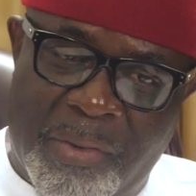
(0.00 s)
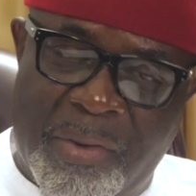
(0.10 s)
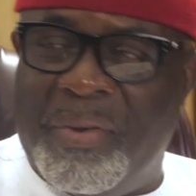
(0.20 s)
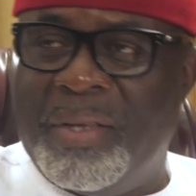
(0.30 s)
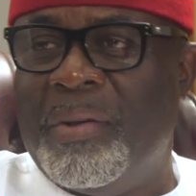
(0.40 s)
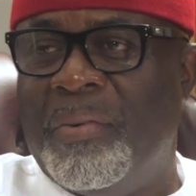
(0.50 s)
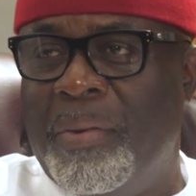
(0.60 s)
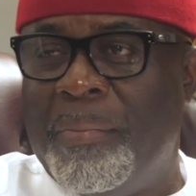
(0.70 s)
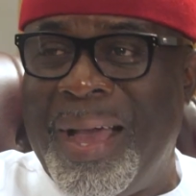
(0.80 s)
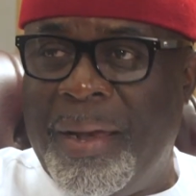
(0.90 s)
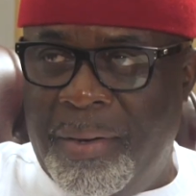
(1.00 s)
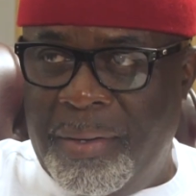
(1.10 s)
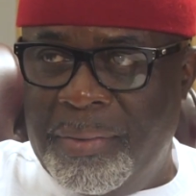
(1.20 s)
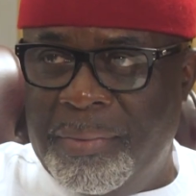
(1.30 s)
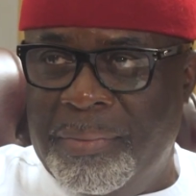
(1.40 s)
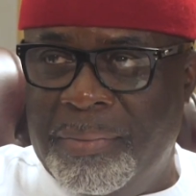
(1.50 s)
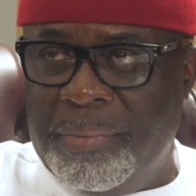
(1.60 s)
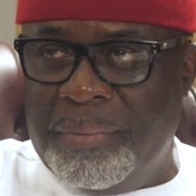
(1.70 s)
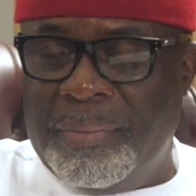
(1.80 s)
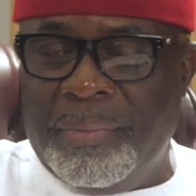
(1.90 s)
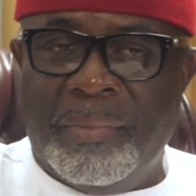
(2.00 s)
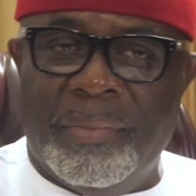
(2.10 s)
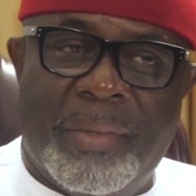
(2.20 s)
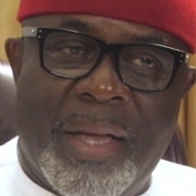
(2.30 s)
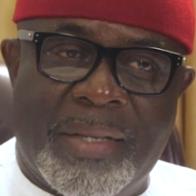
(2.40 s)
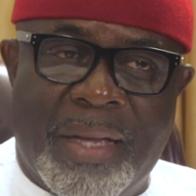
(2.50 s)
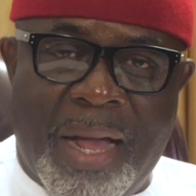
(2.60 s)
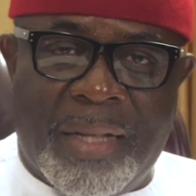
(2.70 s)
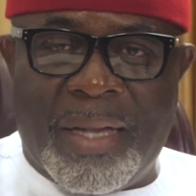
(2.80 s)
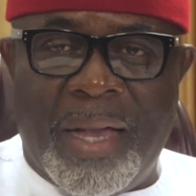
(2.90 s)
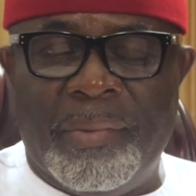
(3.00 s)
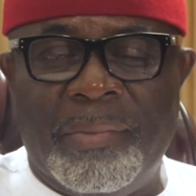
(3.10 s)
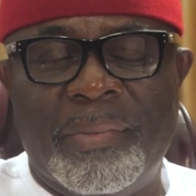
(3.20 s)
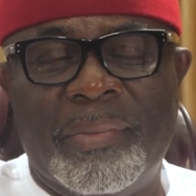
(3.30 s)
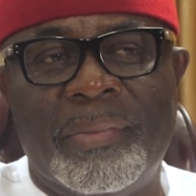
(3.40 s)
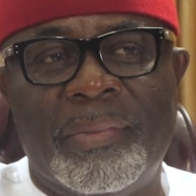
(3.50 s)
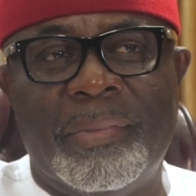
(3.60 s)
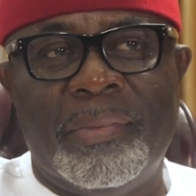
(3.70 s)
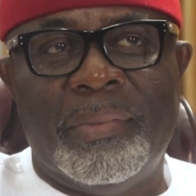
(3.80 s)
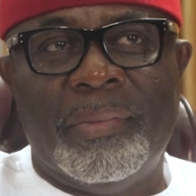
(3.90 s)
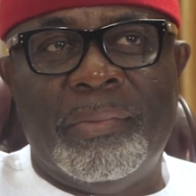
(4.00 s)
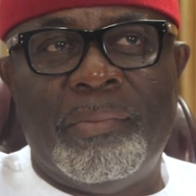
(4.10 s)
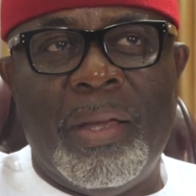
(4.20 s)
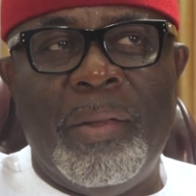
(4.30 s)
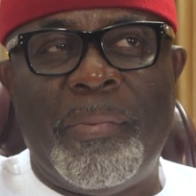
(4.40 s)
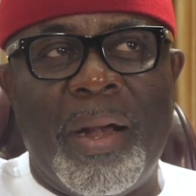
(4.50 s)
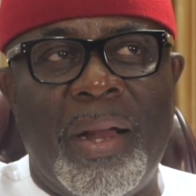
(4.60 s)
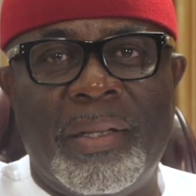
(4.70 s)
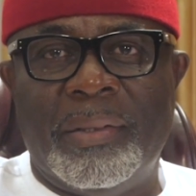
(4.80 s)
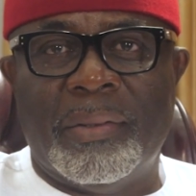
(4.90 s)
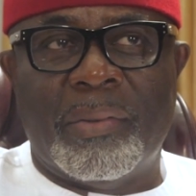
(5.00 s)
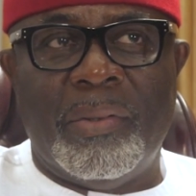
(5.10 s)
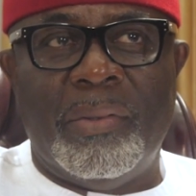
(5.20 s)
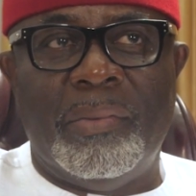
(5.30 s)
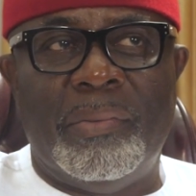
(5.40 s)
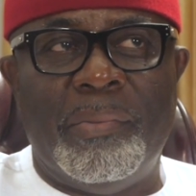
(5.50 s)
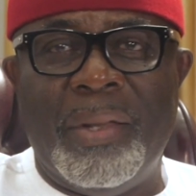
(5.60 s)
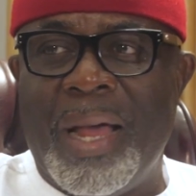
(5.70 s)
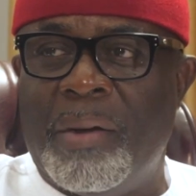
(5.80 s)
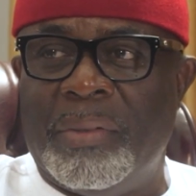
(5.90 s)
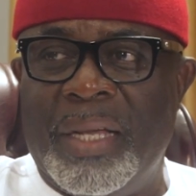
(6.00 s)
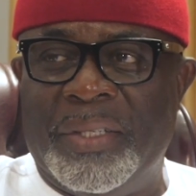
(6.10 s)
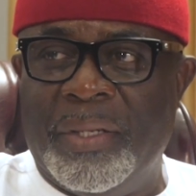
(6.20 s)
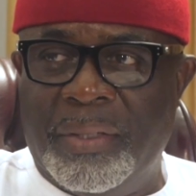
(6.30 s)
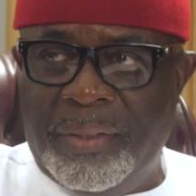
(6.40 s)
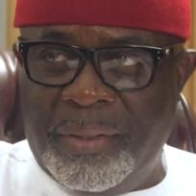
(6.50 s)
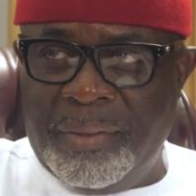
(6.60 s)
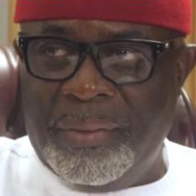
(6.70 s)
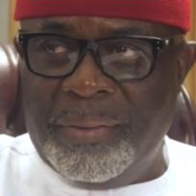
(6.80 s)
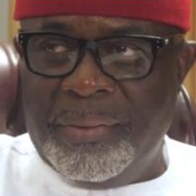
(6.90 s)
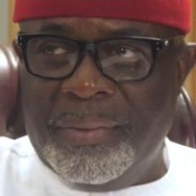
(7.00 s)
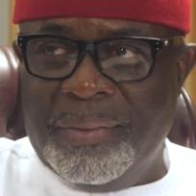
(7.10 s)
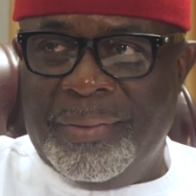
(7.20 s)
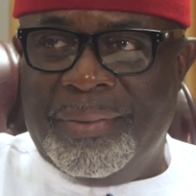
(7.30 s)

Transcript: University of Ibadan. father. Okay. At that time, many parents couldn't be that audacious. Oh.